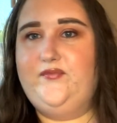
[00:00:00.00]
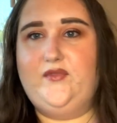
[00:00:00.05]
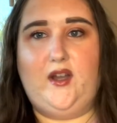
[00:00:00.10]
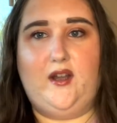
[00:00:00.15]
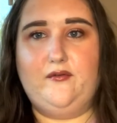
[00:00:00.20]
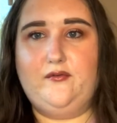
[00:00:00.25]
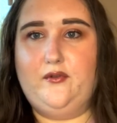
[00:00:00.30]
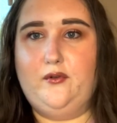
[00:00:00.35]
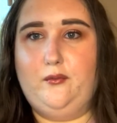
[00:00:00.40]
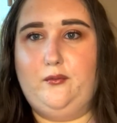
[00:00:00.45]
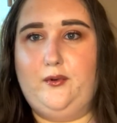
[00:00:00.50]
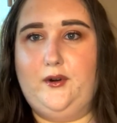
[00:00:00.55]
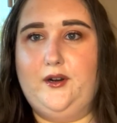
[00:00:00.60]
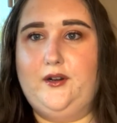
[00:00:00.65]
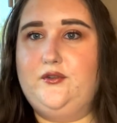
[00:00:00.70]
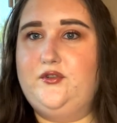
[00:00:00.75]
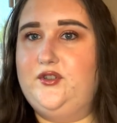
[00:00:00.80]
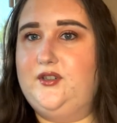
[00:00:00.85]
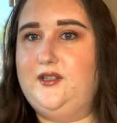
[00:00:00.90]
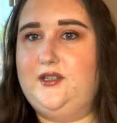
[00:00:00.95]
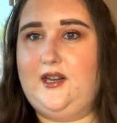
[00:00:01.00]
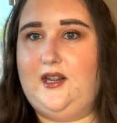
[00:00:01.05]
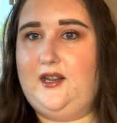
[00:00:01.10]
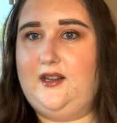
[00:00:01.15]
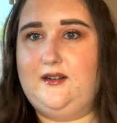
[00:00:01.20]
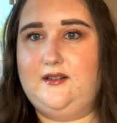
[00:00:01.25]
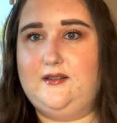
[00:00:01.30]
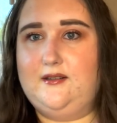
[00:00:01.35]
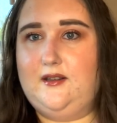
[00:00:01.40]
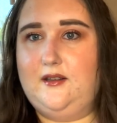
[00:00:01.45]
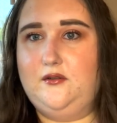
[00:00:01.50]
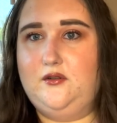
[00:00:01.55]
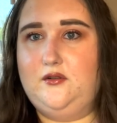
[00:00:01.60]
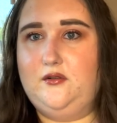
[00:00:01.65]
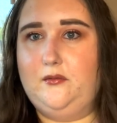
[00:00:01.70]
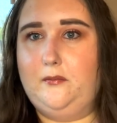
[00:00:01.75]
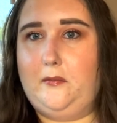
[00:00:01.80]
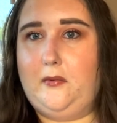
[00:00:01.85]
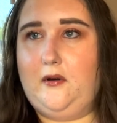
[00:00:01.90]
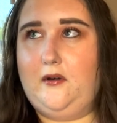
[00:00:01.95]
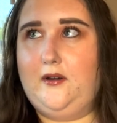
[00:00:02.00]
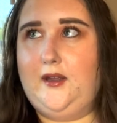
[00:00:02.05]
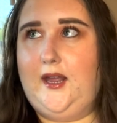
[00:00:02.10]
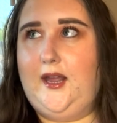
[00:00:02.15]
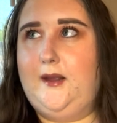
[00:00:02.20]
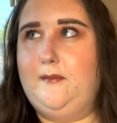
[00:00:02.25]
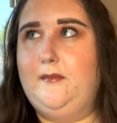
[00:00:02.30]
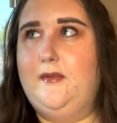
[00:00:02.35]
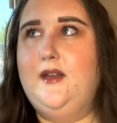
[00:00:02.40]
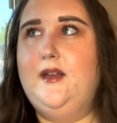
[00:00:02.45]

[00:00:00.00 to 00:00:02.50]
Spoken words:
not for work, just taking his son to a ball game,